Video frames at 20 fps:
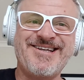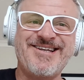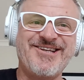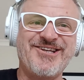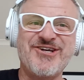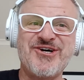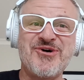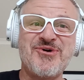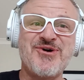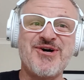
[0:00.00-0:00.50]

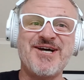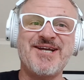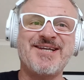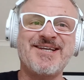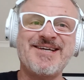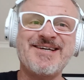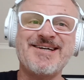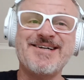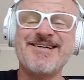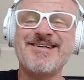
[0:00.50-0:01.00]
No
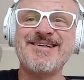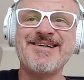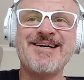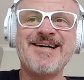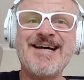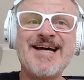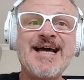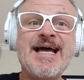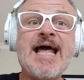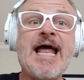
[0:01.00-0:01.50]
idea.
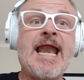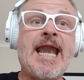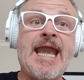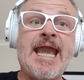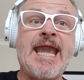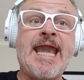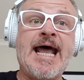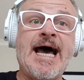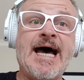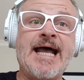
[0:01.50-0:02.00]

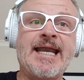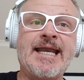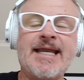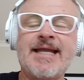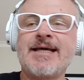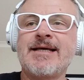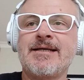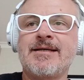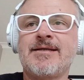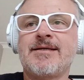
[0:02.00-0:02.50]

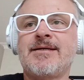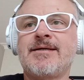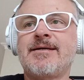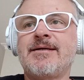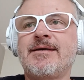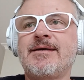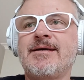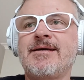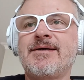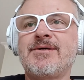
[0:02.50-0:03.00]
None.
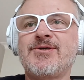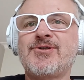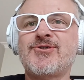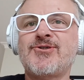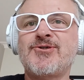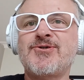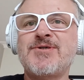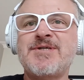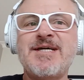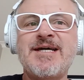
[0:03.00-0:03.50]

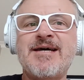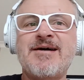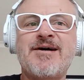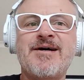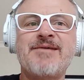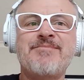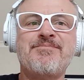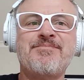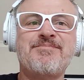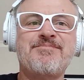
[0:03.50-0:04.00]
So yeah,
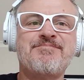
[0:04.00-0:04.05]
I